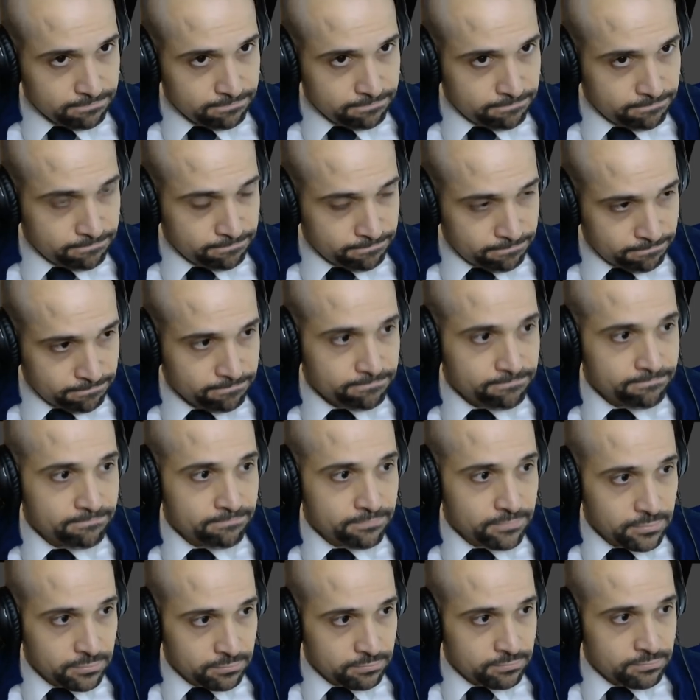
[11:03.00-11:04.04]

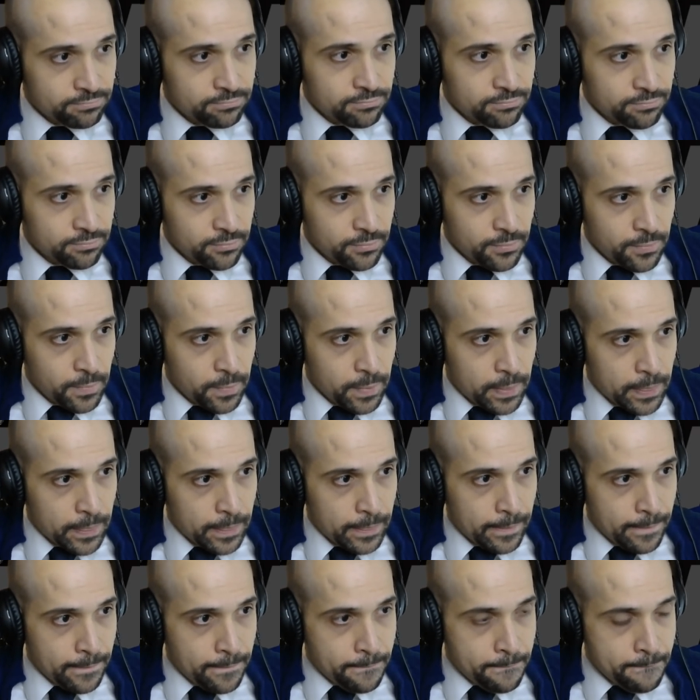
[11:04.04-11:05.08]

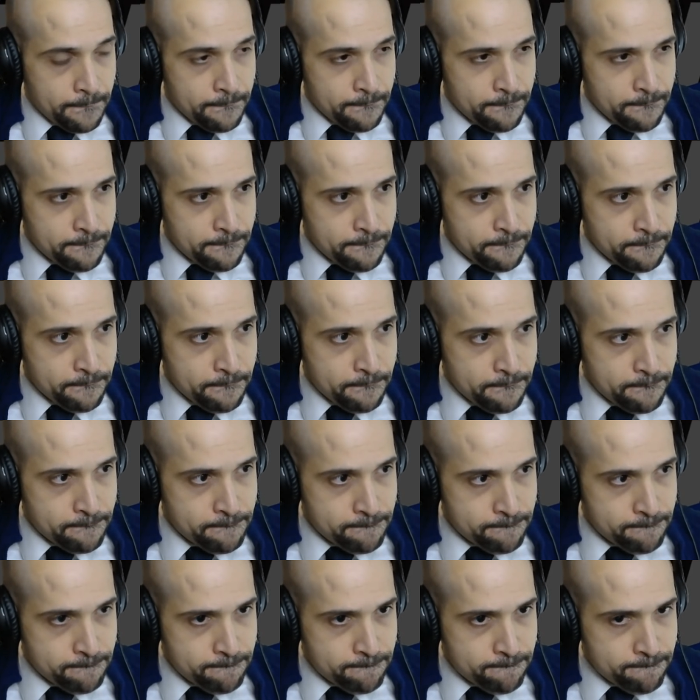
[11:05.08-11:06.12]

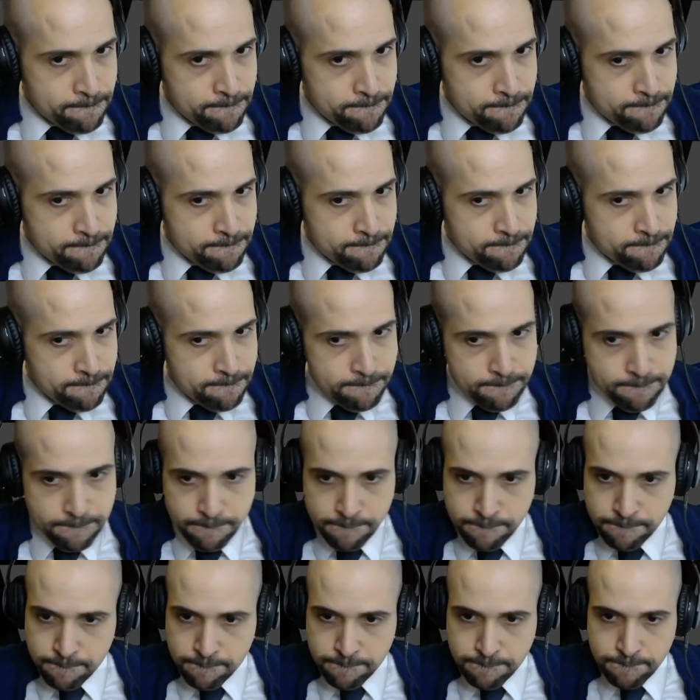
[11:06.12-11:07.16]

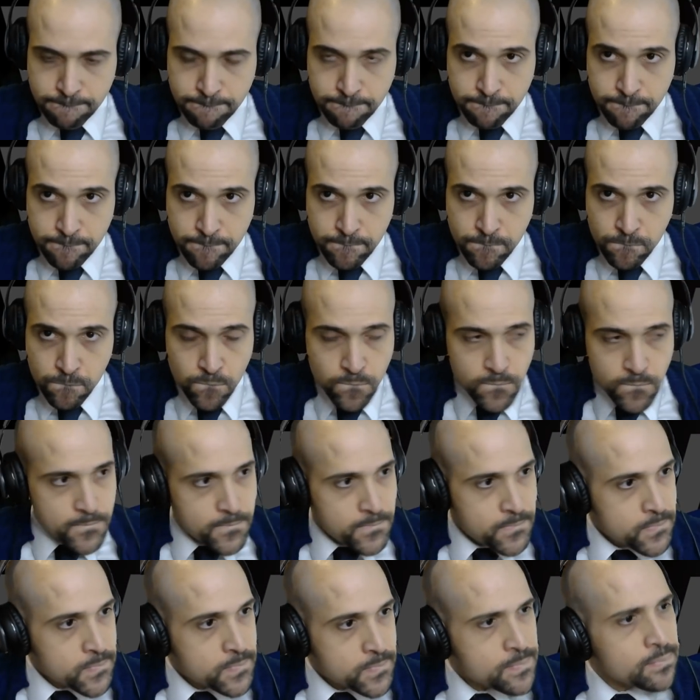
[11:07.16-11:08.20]

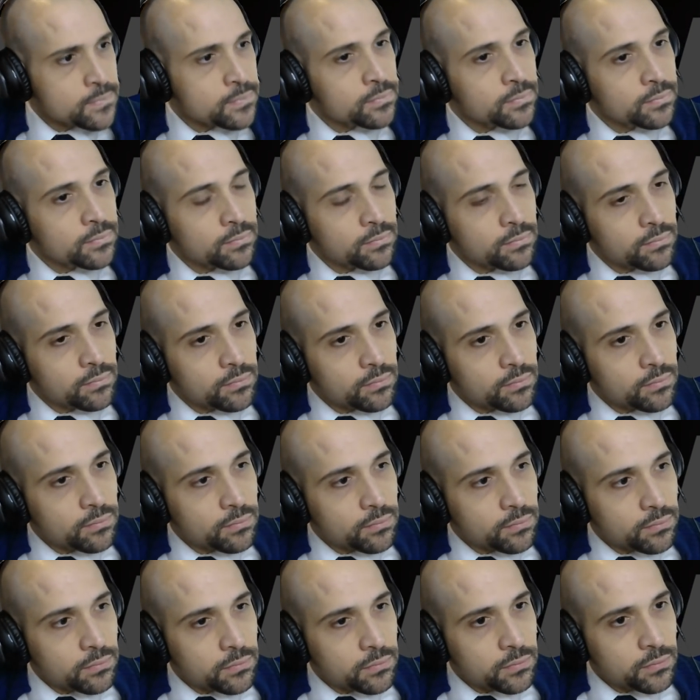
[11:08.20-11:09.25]
This person isn't speaking.